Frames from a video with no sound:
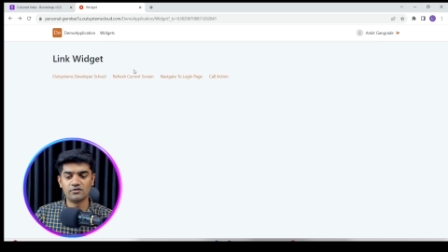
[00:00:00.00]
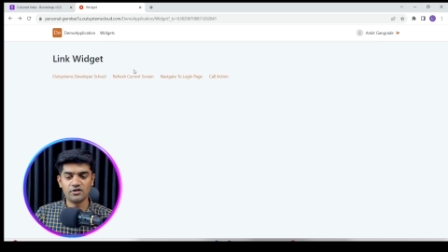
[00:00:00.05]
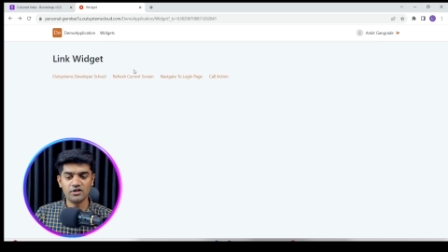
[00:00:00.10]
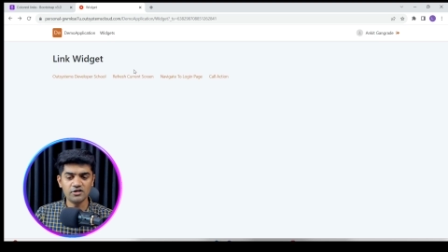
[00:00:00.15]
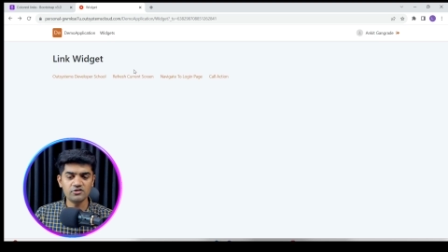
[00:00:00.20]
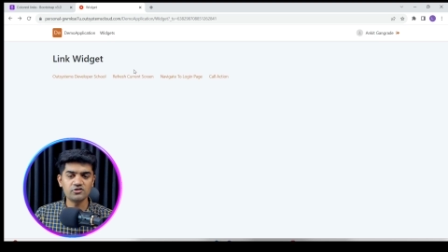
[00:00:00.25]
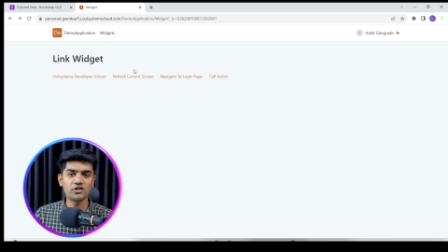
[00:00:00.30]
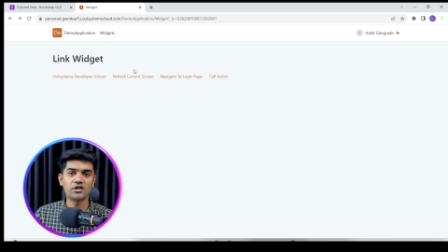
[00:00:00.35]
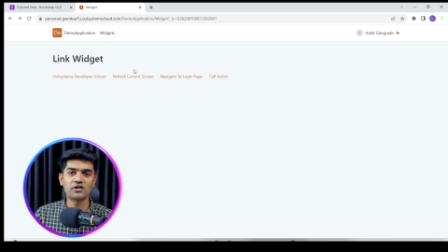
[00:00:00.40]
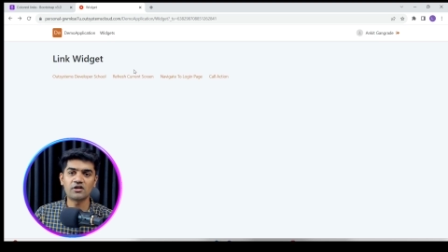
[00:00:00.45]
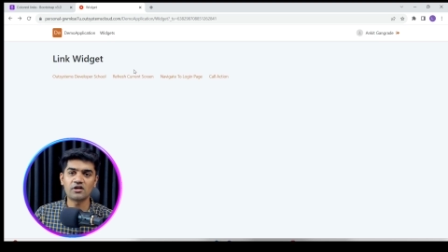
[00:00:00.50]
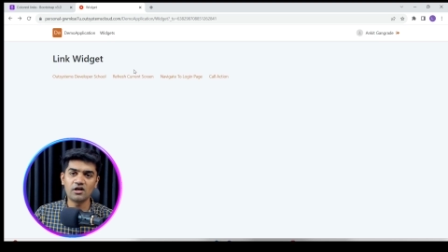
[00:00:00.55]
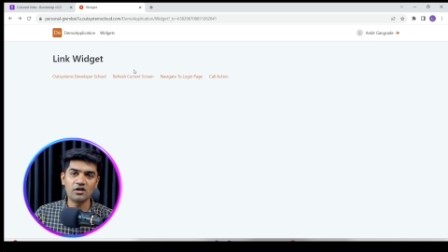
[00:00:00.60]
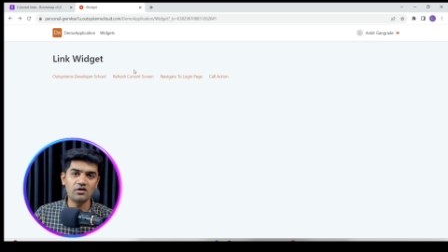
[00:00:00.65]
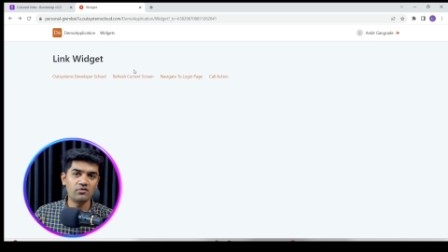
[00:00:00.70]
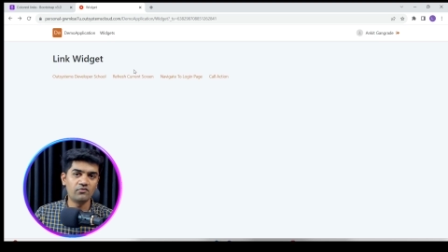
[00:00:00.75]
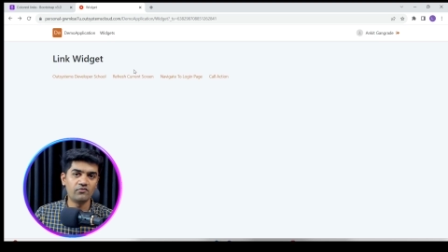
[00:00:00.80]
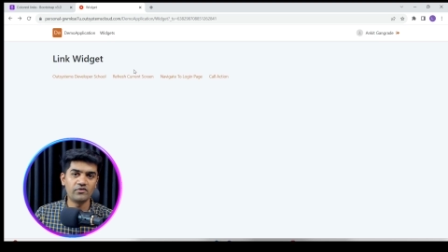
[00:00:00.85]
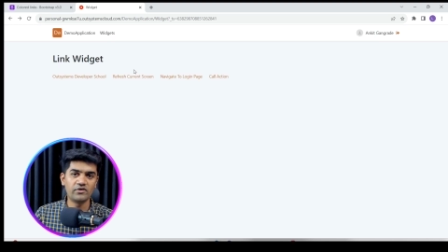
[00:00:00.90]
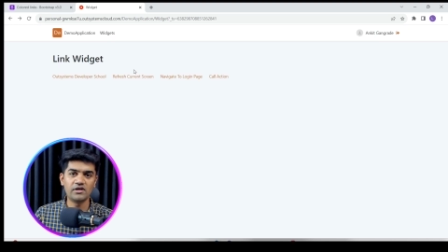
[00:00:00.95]
In
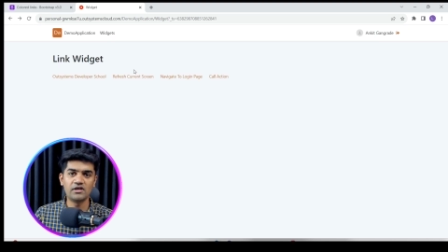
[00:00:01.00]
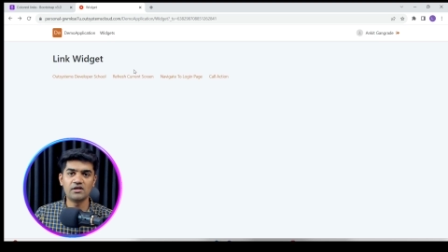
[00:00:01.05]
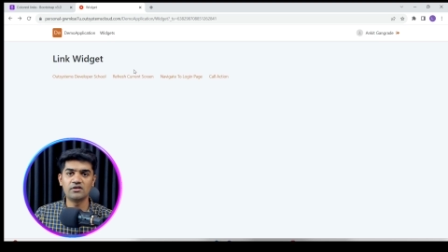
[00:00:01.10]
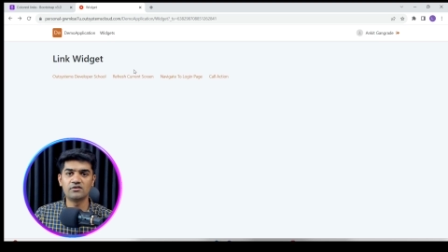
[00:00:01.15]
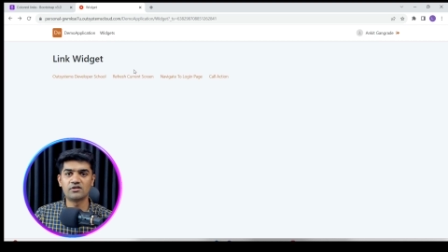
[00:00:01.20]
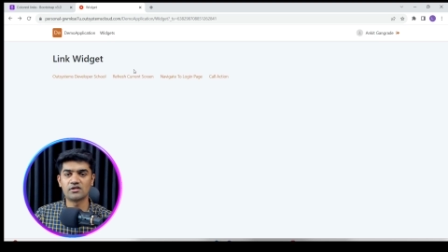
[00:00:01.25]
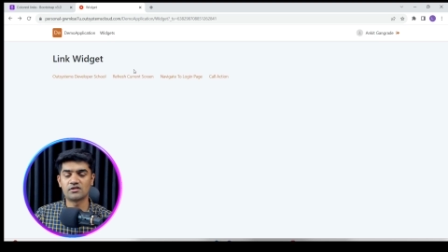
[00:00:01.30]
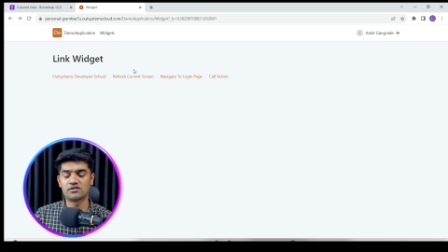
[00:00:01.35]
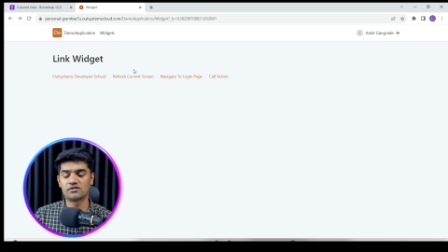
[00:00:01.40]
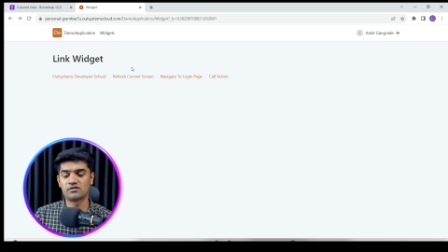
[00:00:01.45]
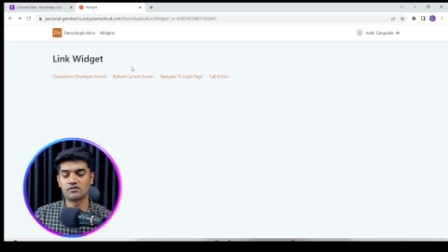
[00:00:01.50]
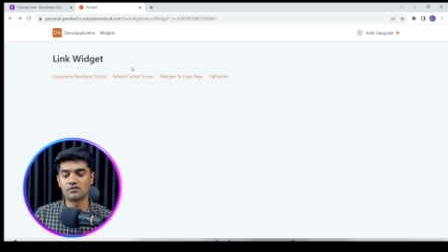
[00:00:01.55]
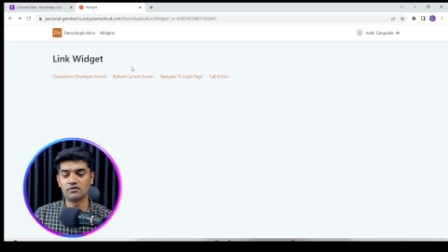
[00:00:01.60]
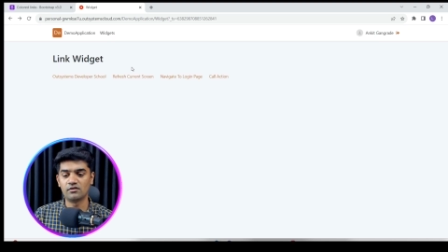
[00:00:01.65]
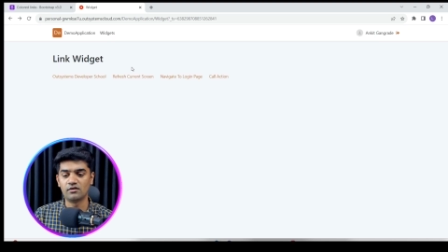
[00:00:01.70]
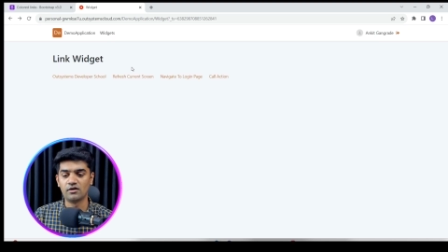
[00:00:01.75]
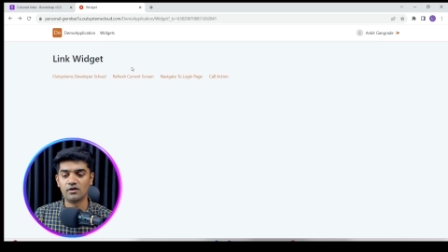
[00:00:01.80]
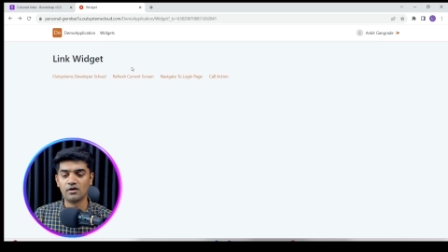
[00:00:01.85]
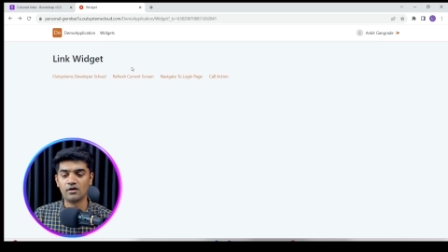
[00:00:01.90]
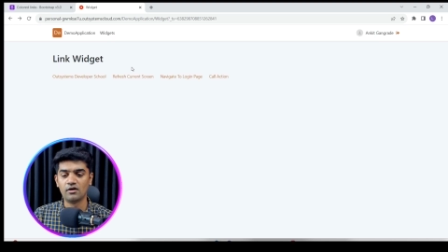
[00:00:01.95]
general, we just
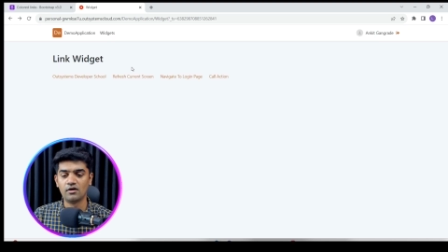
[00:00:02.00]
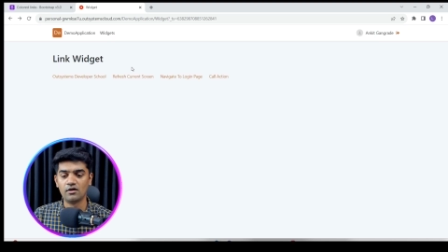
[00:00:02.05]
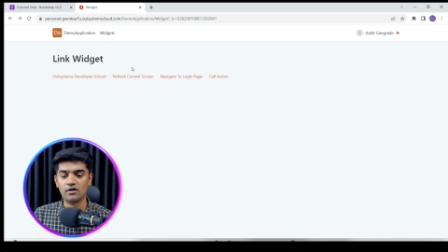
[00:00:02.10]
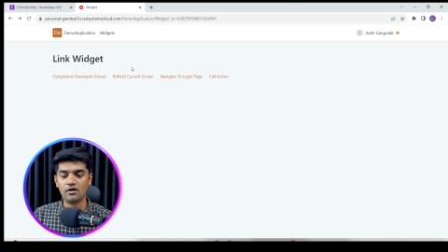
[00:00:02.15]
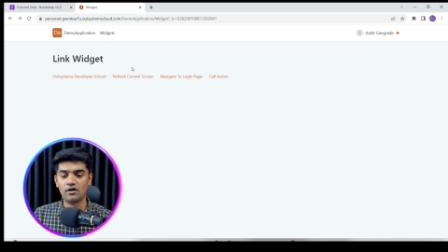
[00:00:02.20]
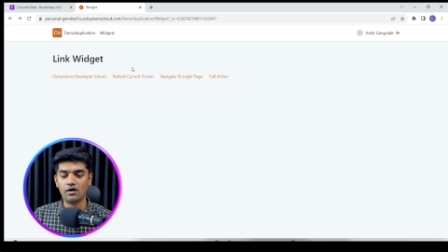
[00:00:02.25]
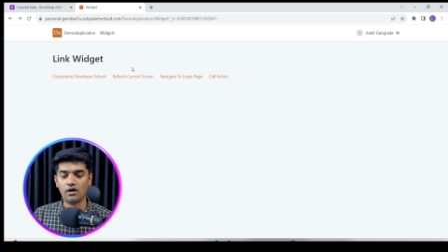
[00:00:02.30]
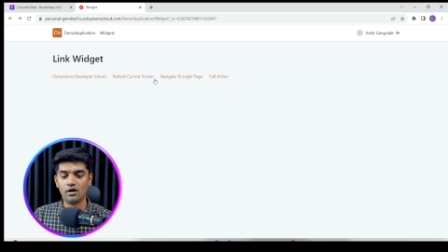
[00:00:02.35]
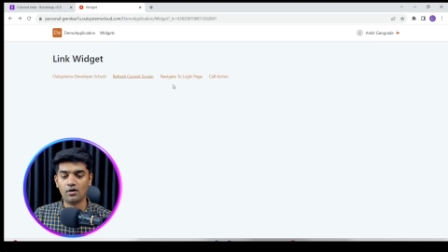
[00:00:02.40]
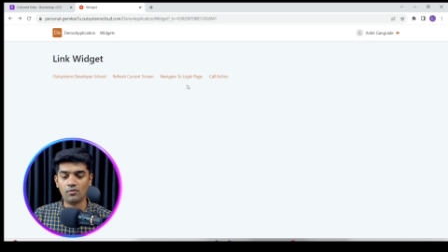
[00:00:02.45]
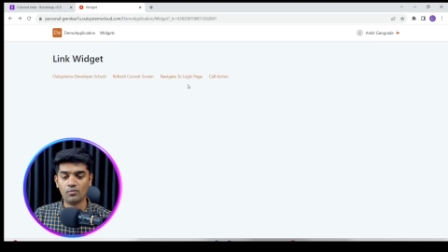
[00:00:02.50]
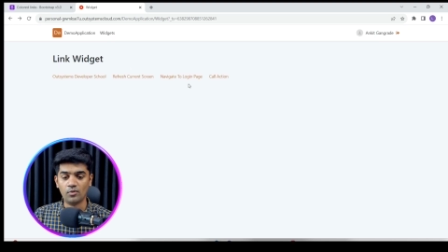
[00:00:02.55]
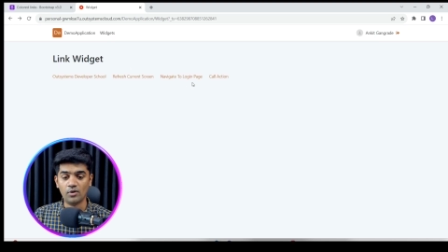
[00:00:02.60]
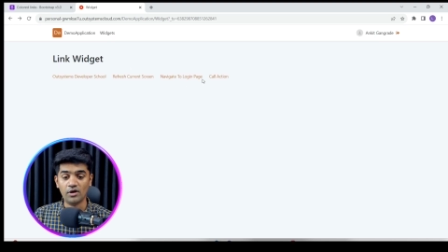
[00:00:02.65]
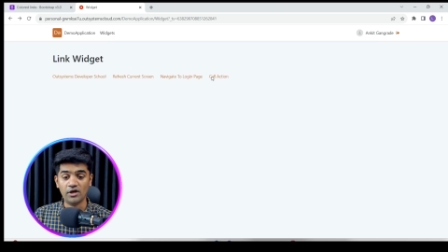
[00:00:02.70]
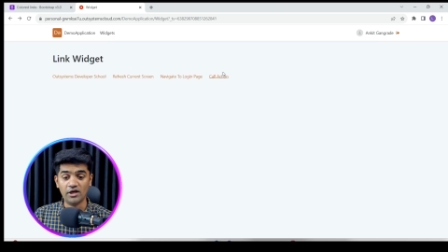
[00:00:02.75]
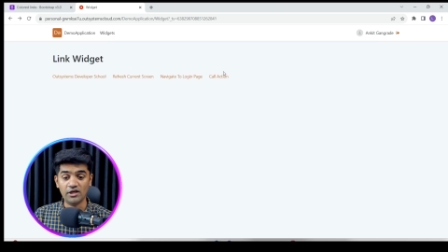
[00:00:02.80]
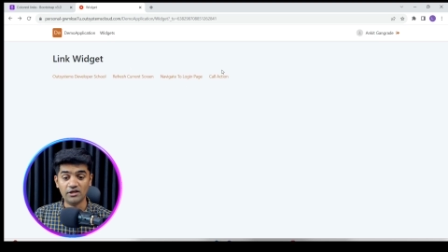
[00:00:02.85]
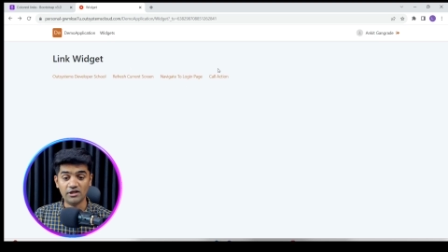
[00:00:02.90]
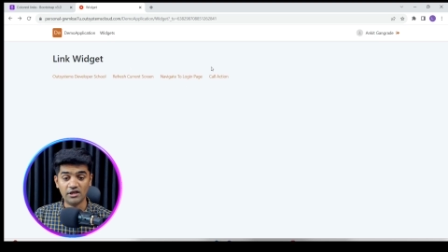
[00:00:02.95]

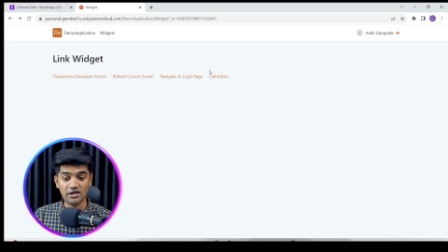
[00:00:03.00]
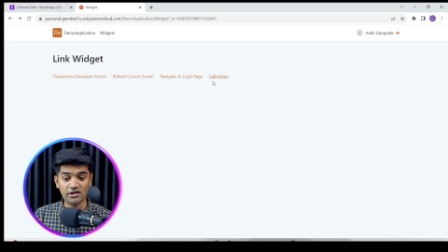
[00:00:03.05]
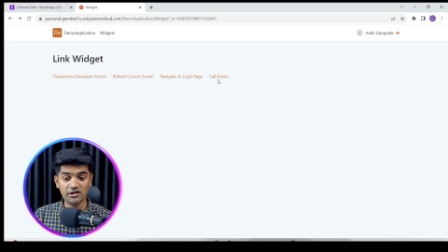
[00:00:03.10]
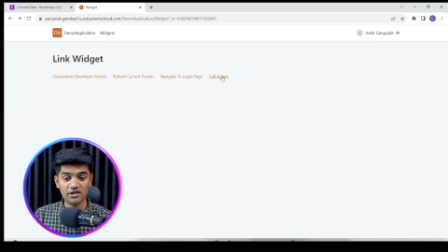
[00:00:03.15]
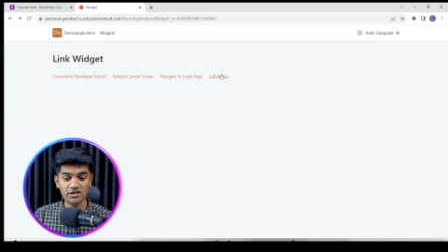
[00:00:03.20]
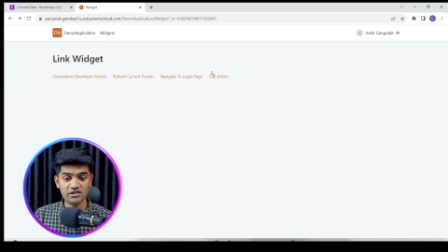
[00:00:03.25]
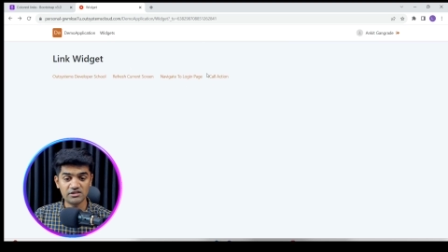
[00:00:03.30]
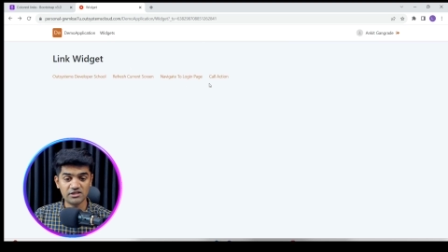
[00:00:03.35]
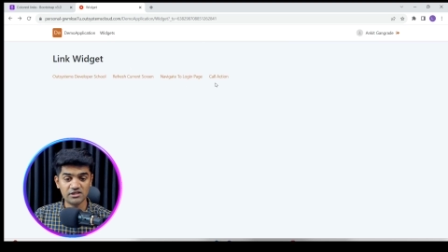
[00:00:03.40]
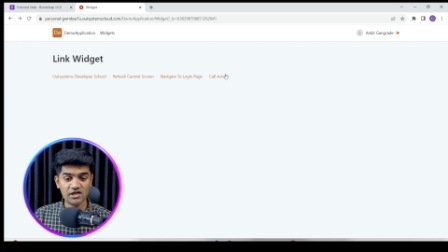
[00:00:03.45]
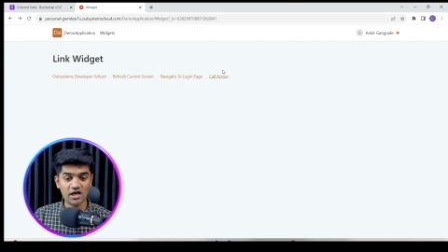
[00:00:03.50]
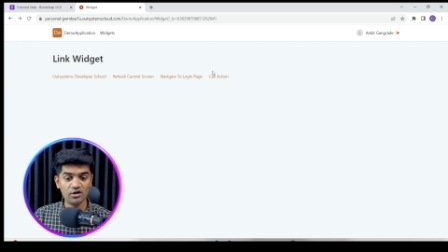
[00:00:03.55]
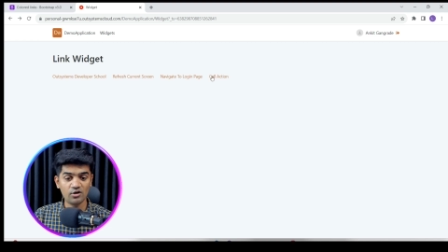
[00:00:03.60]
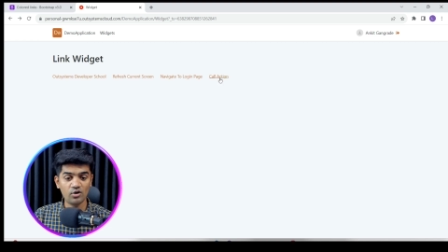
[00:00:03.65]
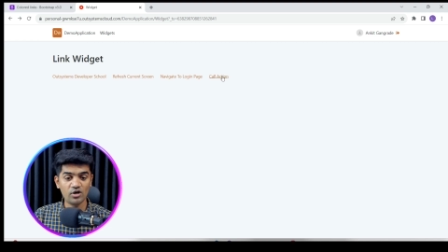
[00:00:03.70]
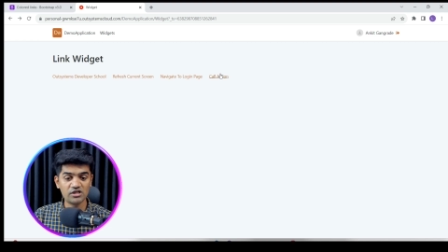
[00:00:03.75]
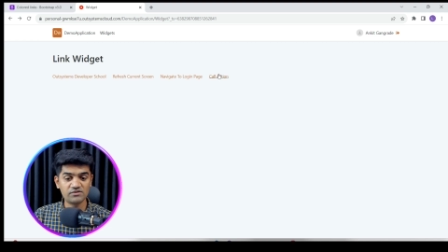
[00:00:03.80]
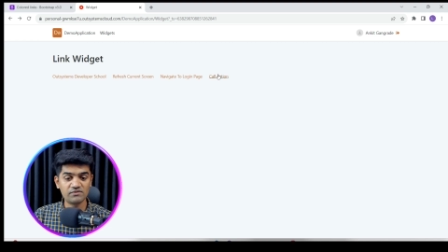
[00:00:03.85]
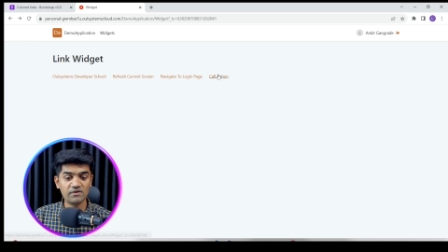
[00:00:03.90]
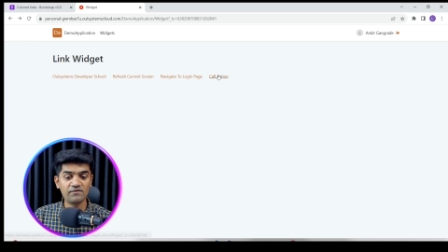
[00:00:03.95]
in this
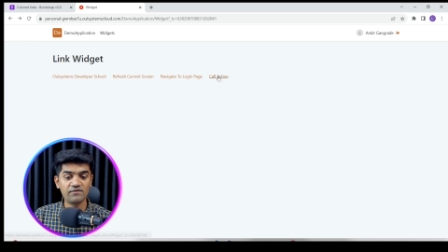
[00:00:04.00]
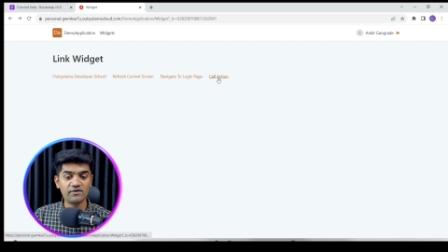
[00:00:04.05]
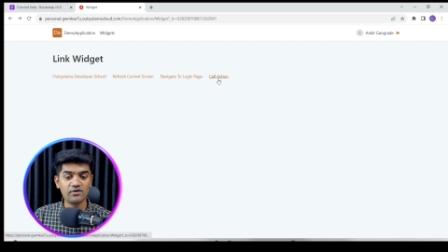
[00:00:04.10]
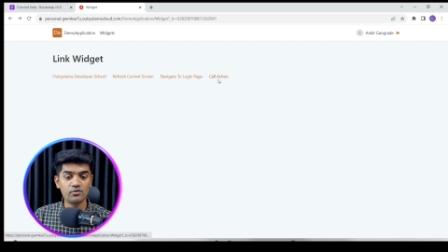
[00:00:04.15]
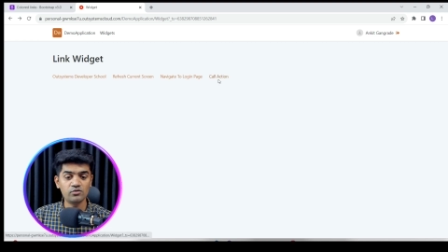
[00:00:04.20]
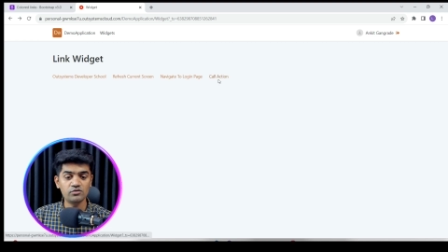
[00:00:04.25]
scenario as well,